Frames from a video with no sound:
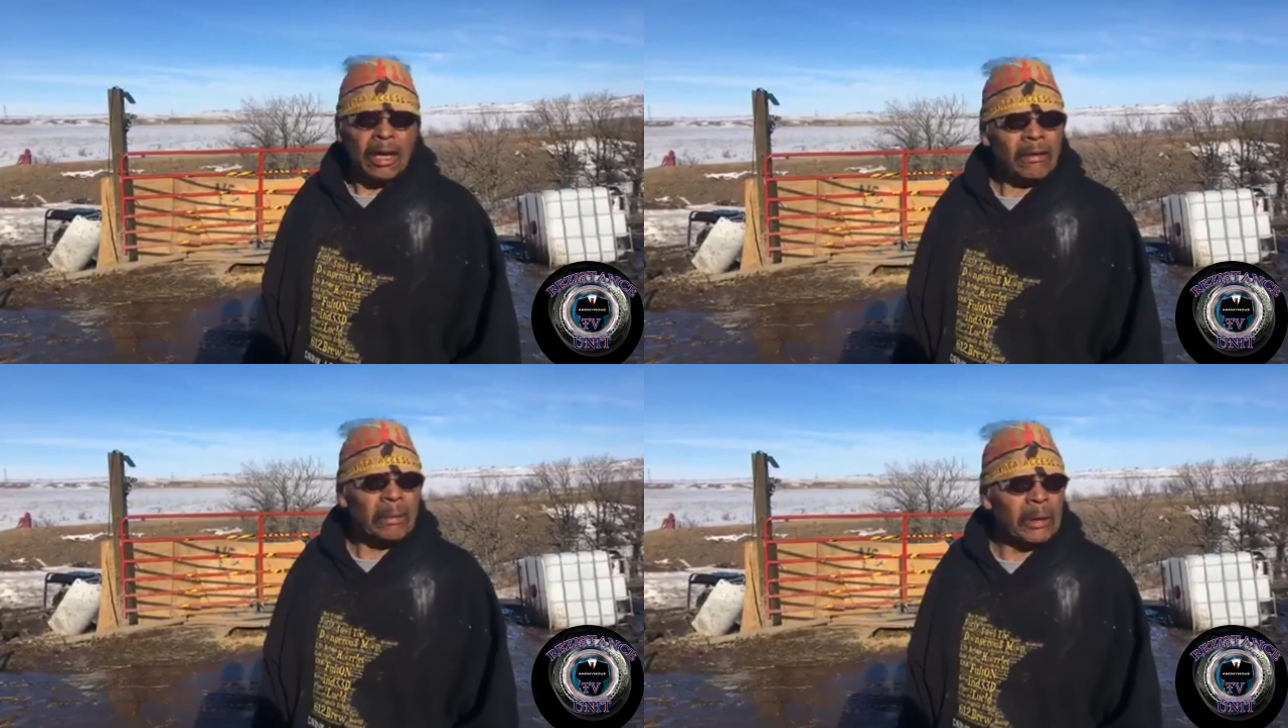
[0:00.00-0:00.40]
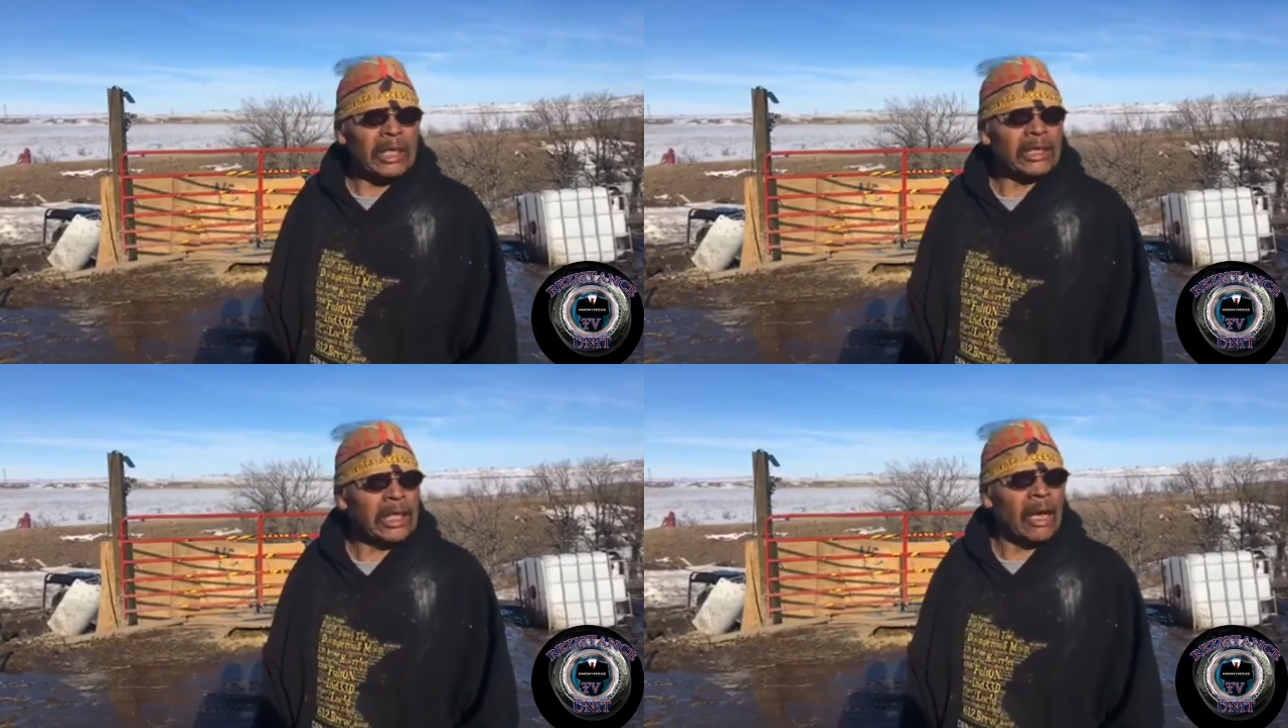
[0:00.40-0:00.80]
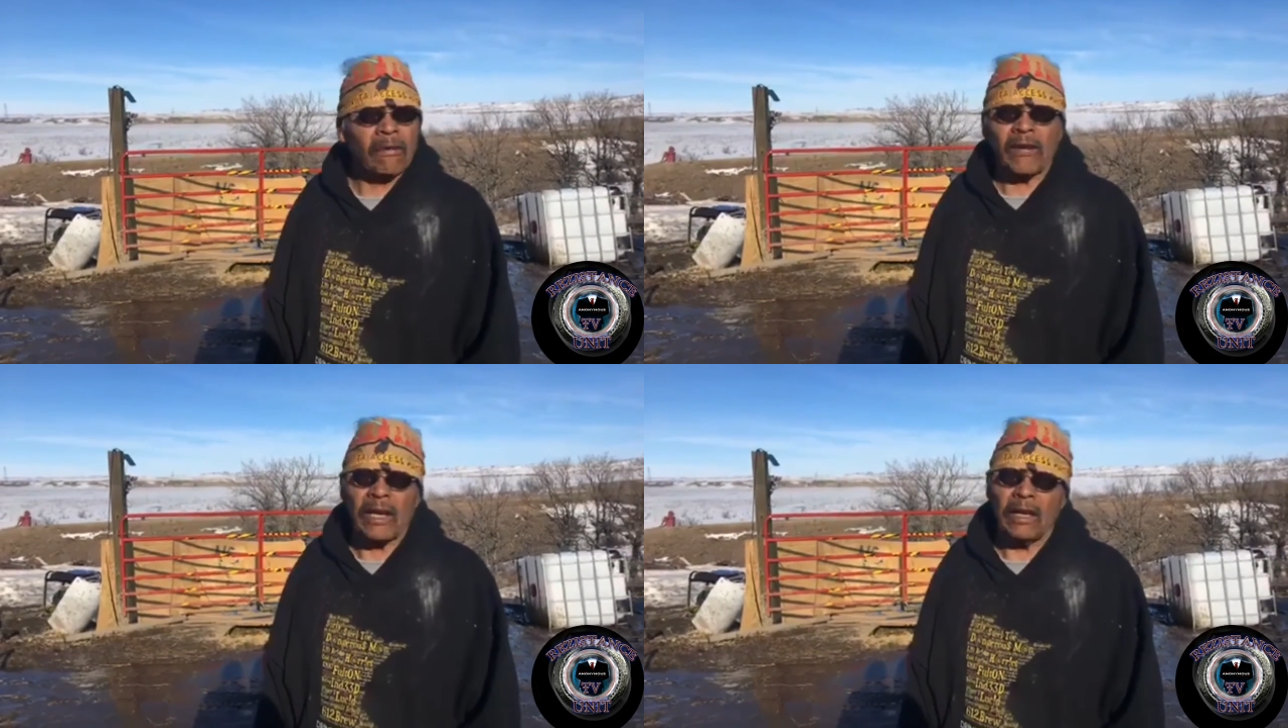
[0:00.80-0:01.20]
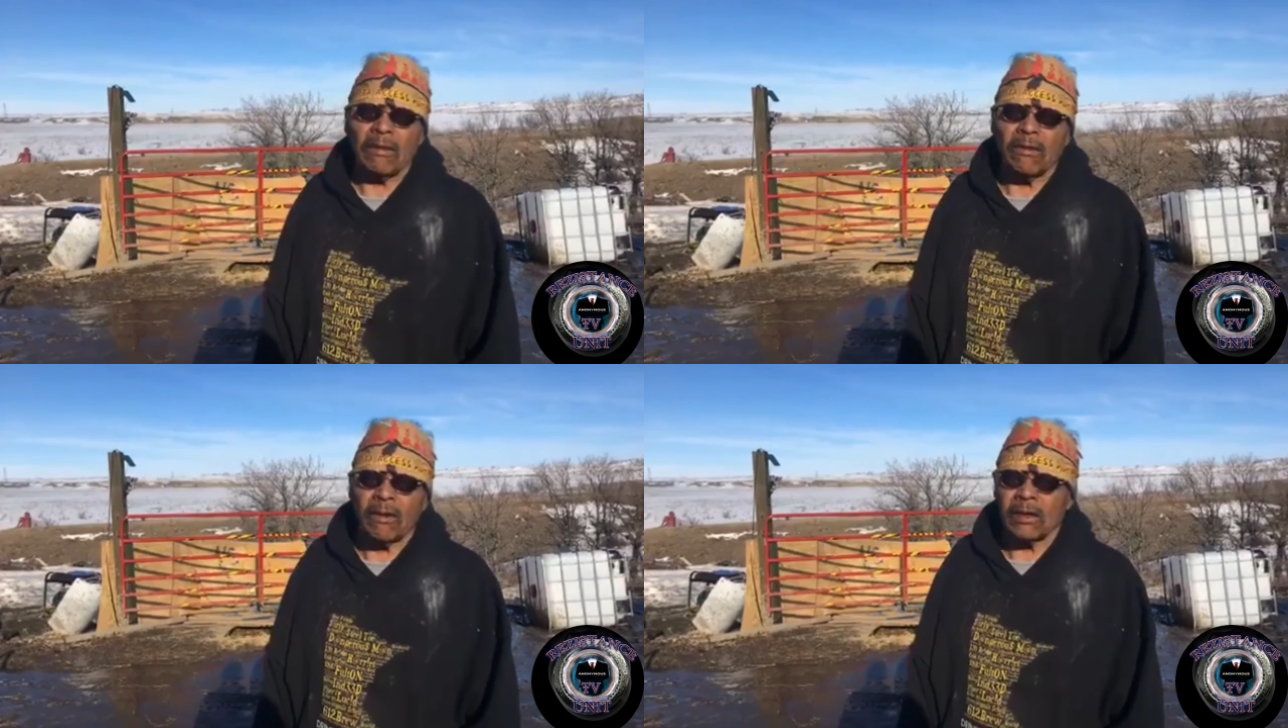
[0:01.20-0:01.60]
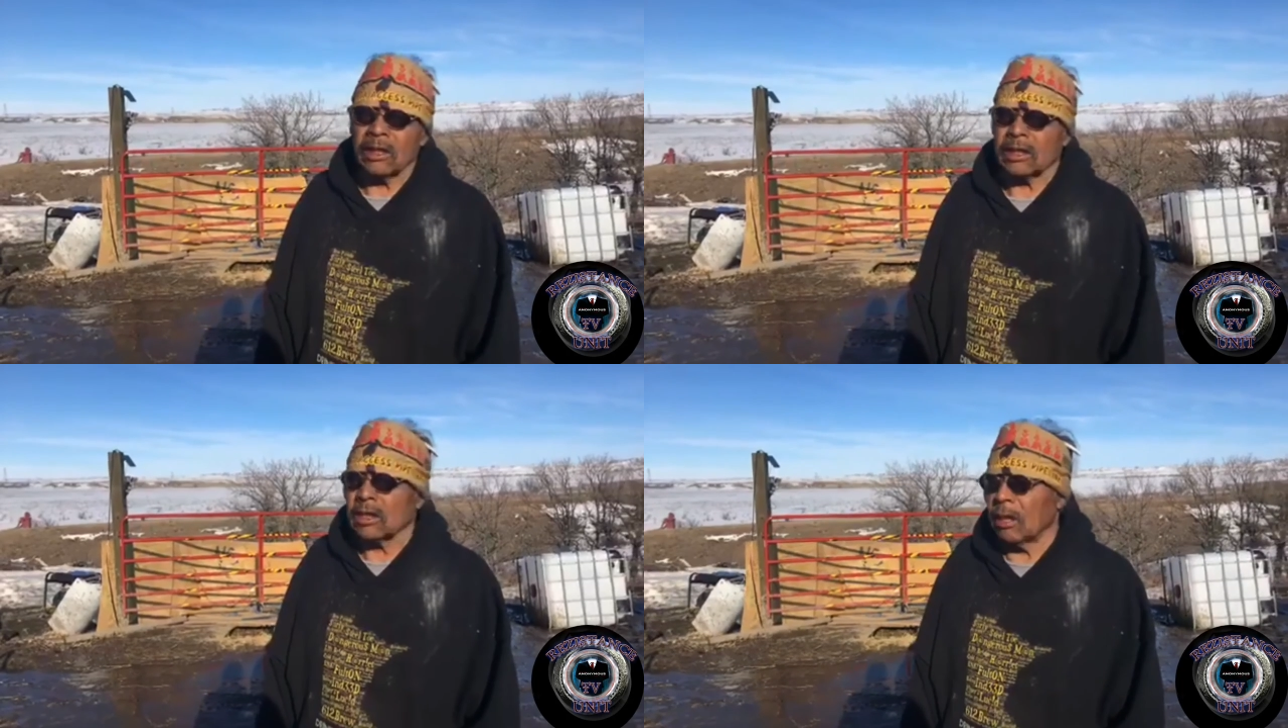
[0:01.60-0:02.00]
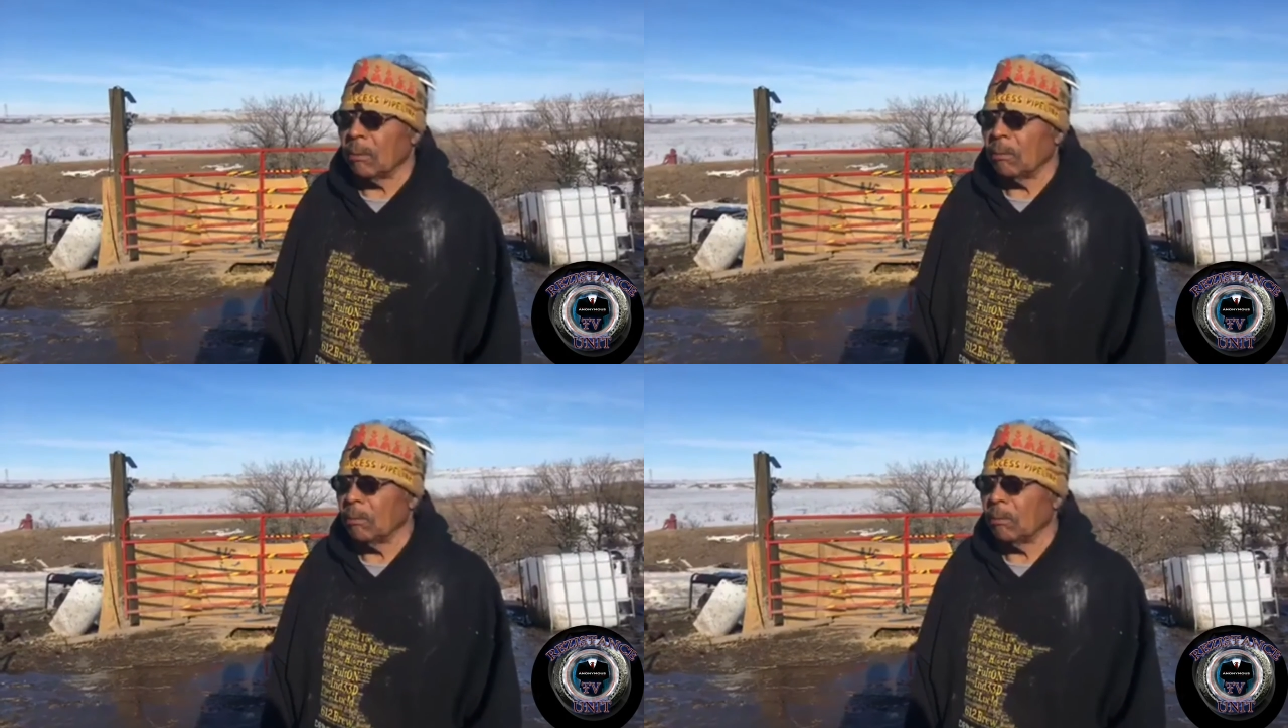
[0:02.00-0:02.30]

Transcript: Everybody's salivating for this uh,